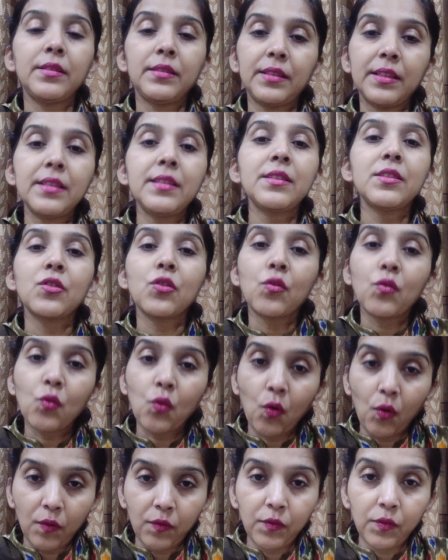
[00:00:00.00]
this
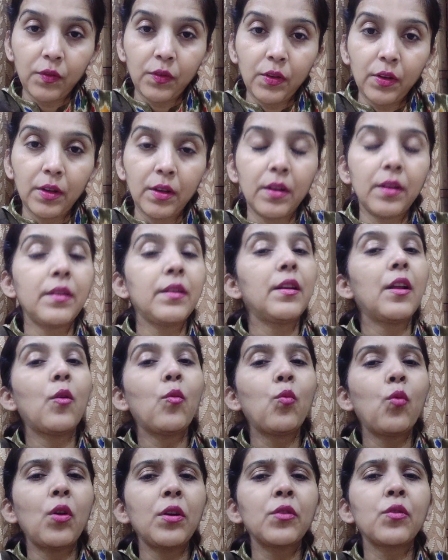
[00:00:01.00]
cough.
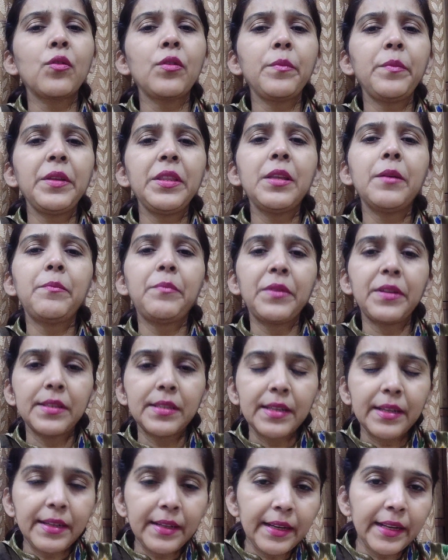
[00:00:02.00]
Now, what could be the
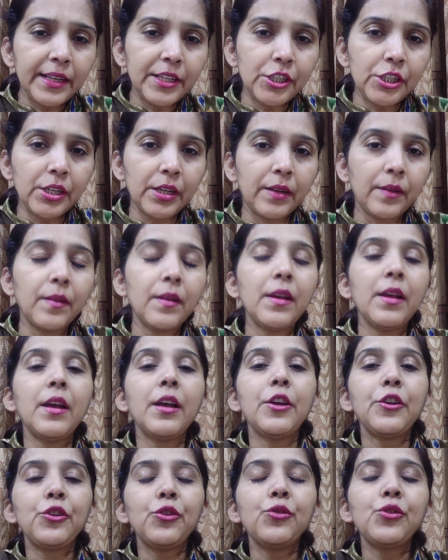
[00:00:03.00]
presentation?
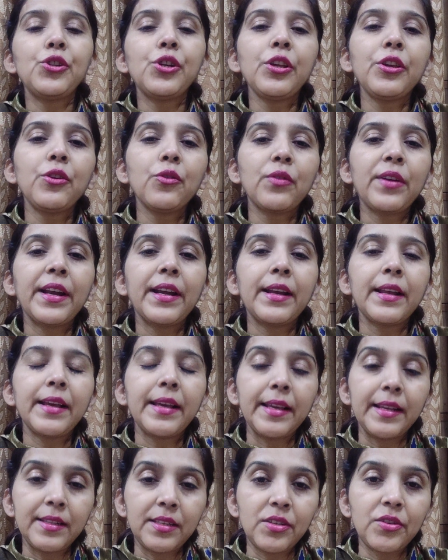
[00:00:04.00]
Usually, you get a
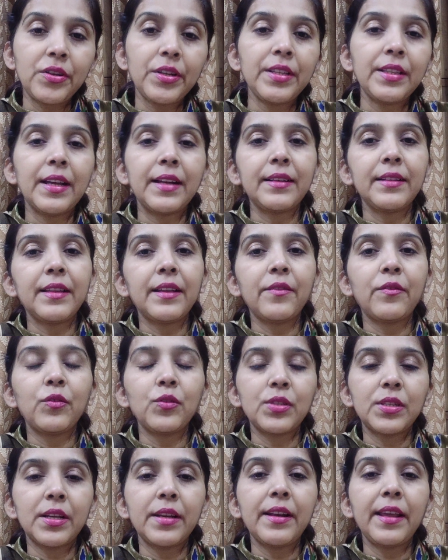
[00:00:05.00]
history that there
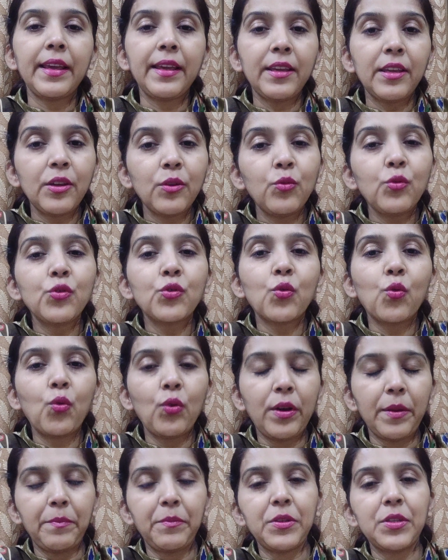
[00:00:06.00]
was an acute
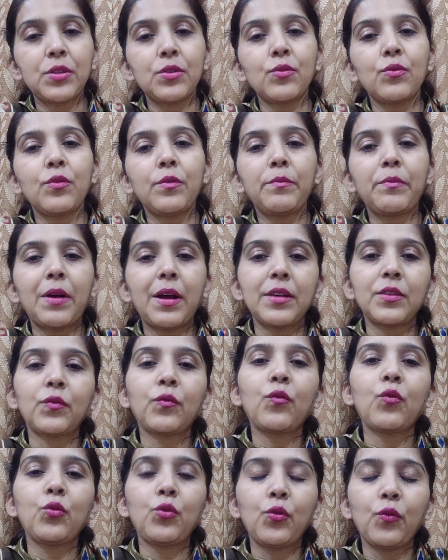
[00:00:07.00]
cold episode
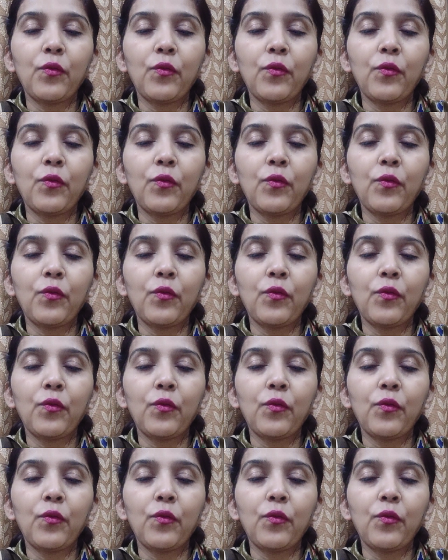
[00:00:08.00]
past 4